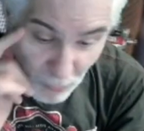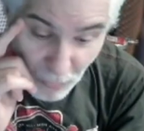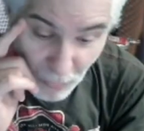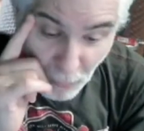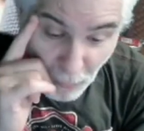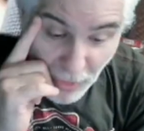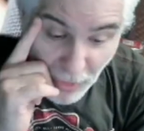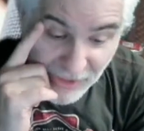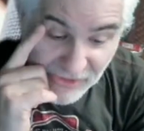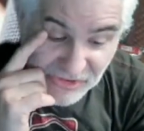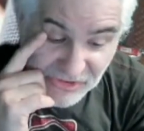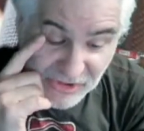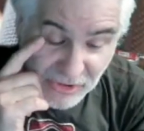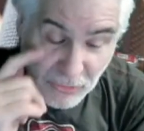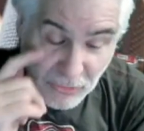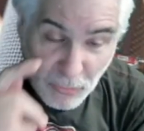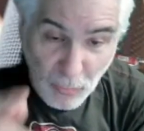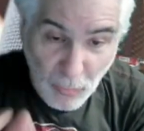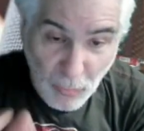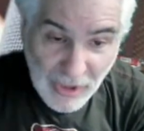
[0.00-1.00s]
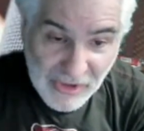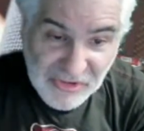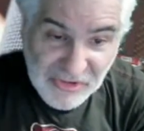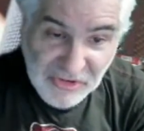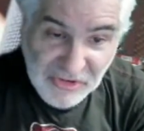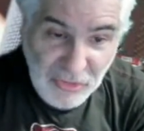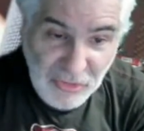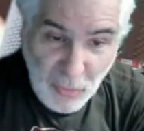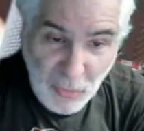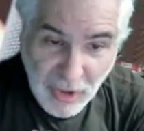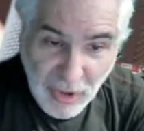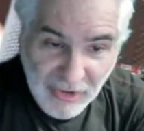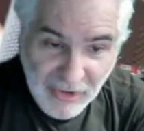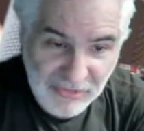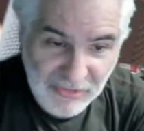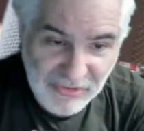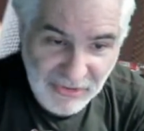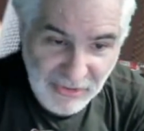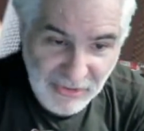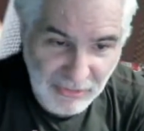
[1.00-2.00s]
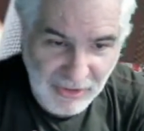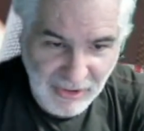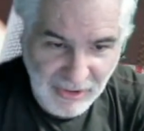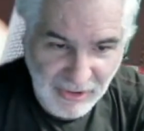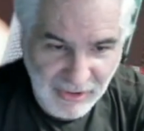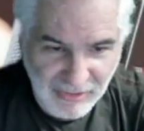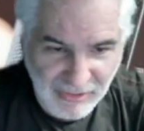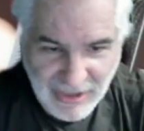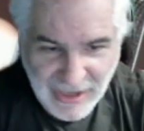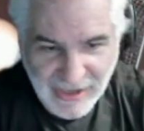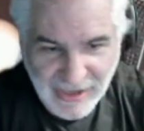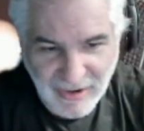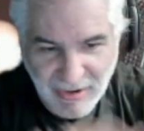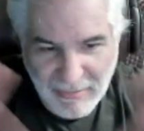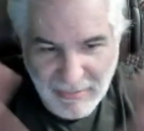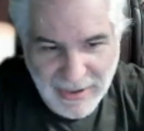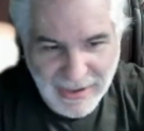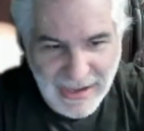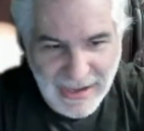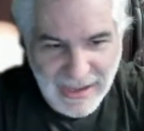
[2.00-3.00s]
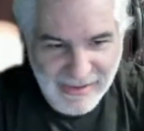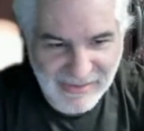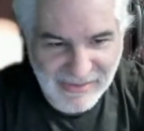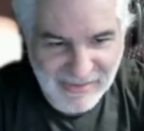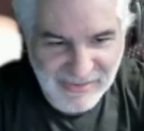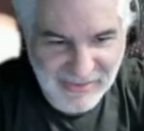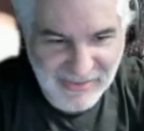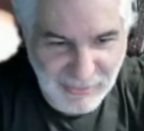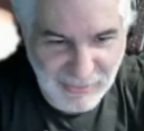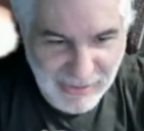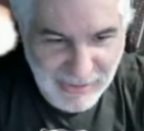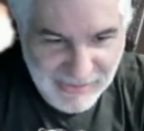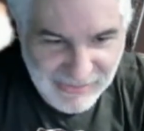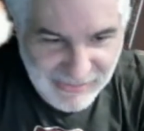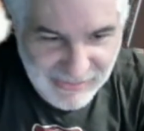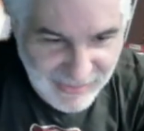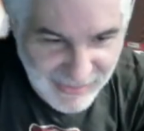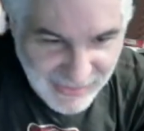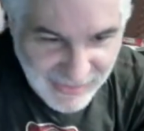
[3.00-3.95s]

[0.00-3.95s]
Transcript: once you do 1 or 2, you're like, oh my God, this is so easy.